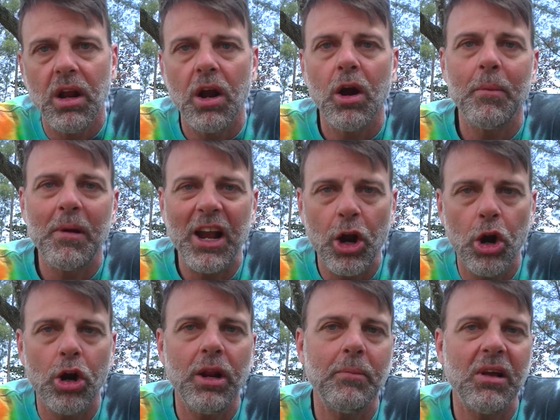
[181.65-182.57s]
or am I
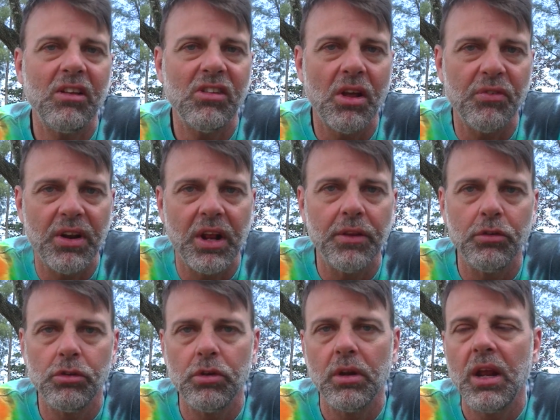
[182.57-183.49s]
hurting myself and
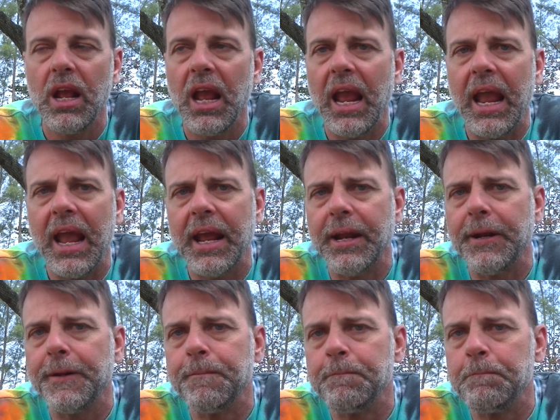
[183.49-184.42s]
others?
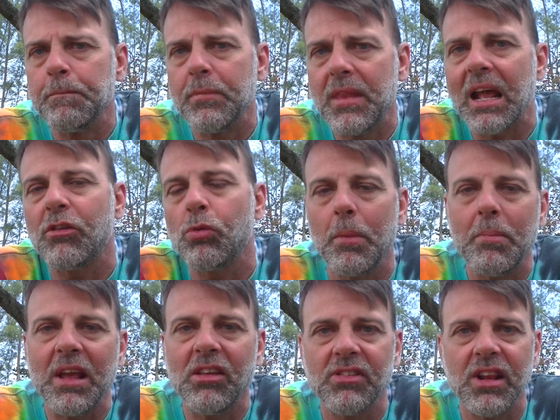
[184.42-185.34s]
And that's what
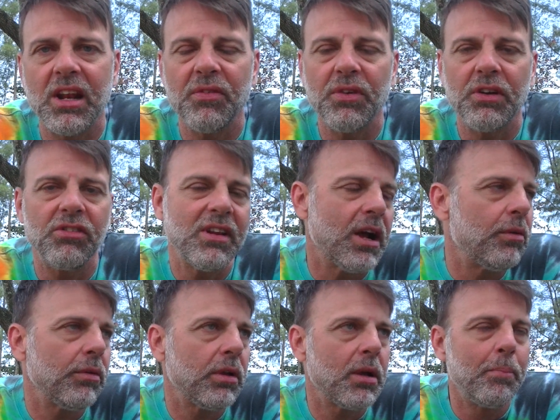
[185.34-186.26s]
makes the difference.
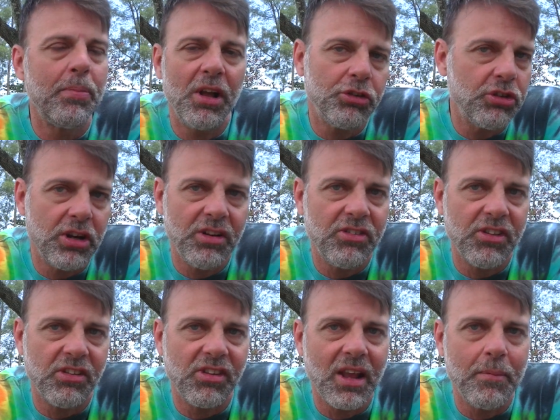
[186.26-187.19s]
Now, compulsion is
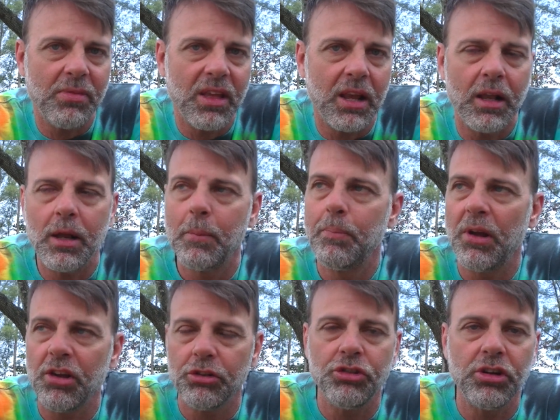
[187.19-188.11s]
the same thing.
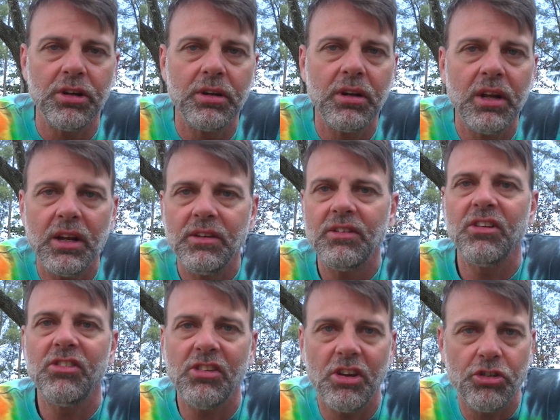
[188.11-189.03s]
Compulsion,
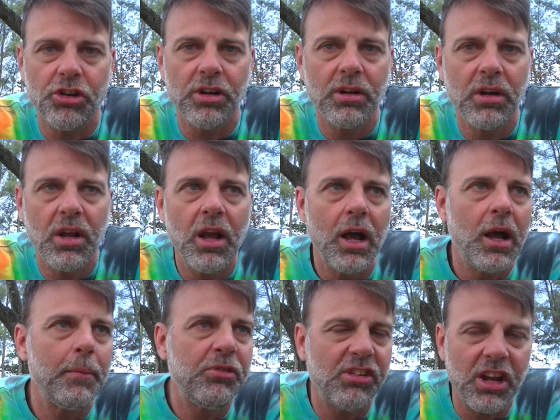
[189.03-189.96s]
decision,
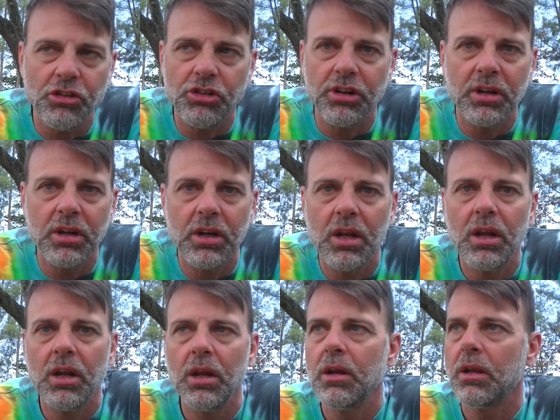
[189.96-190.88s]
obsession,
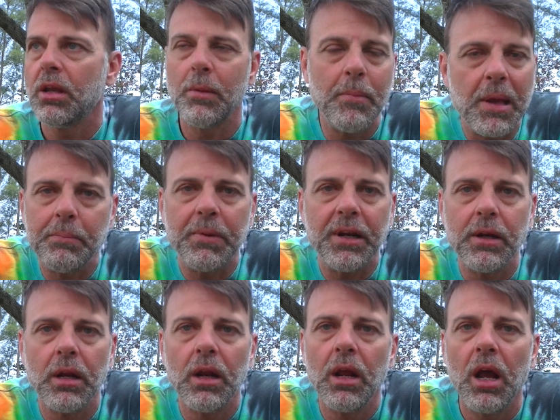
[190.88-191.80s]

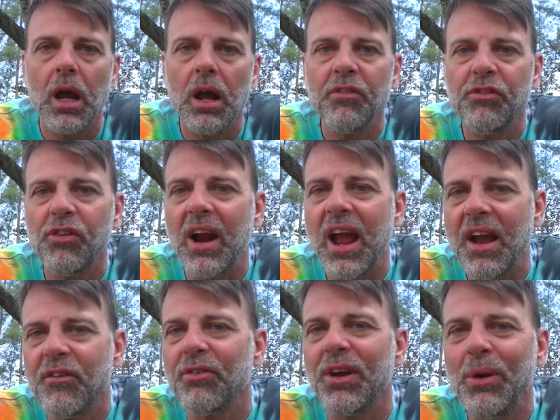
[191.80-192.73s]
commitment. For
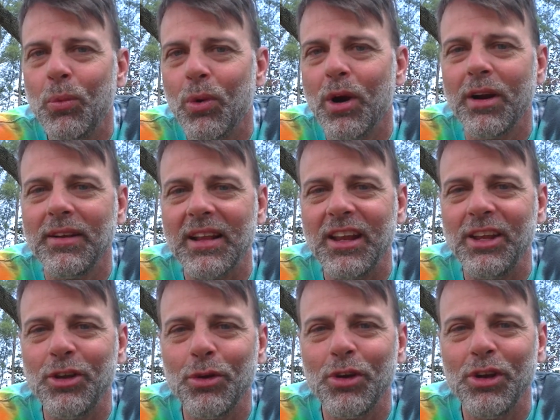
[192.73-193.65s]
every word
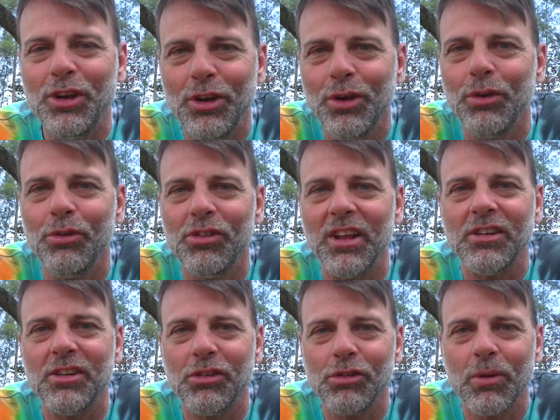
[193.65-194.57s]
that you could use
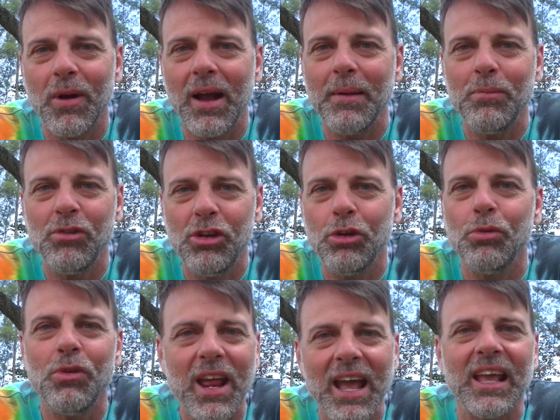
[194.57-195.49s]
that describes
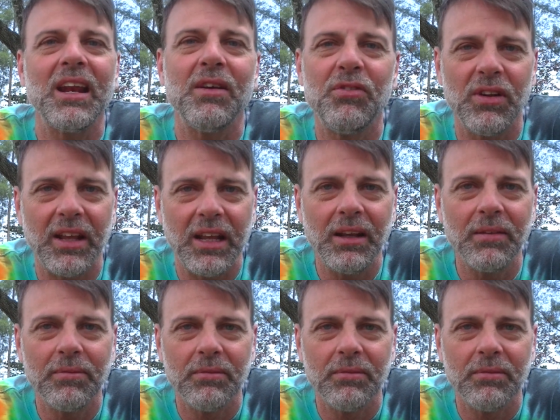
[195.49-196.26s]
you negatively,